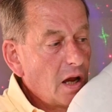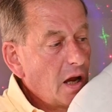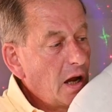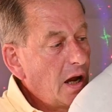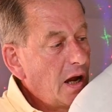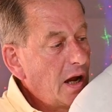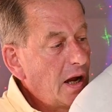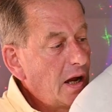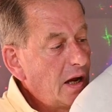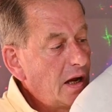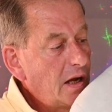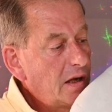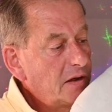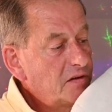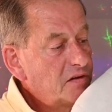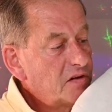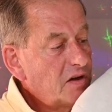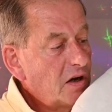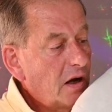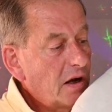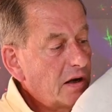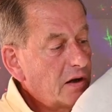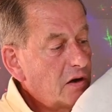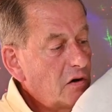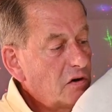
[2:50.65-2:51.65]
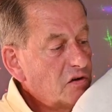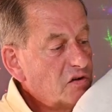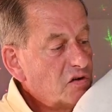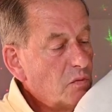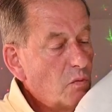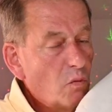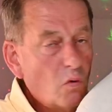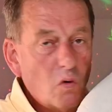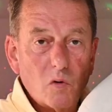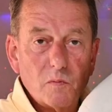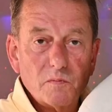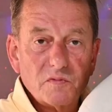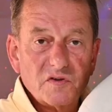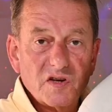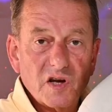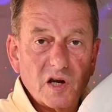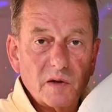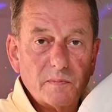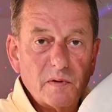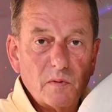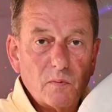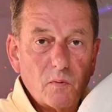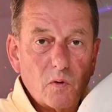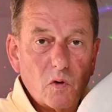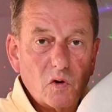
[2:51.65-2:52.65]
And I got some warm
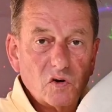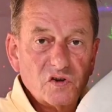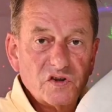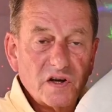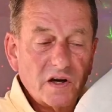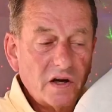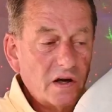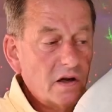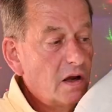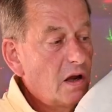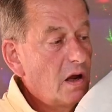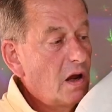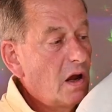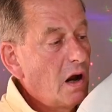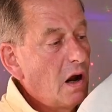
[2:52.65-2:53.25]
soapy water,